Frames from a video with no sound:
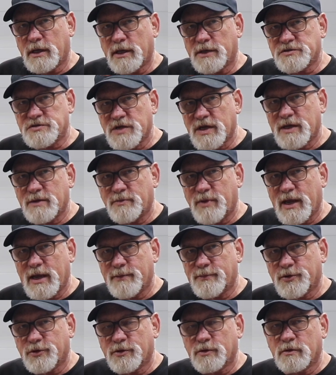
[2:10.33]

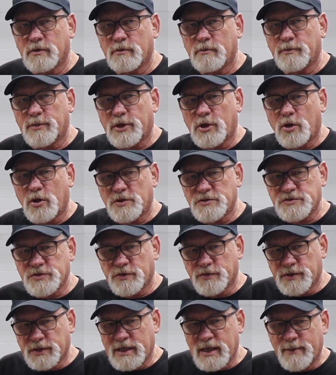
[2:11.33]
sandpaper but
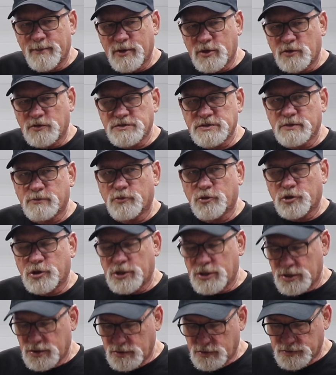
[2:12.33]
also the chemicals that we're going to
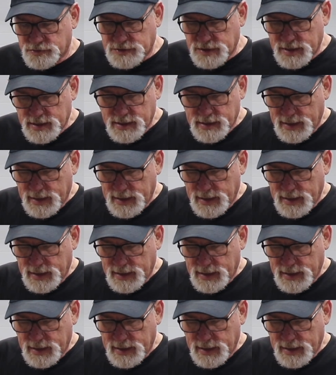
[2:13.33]
use.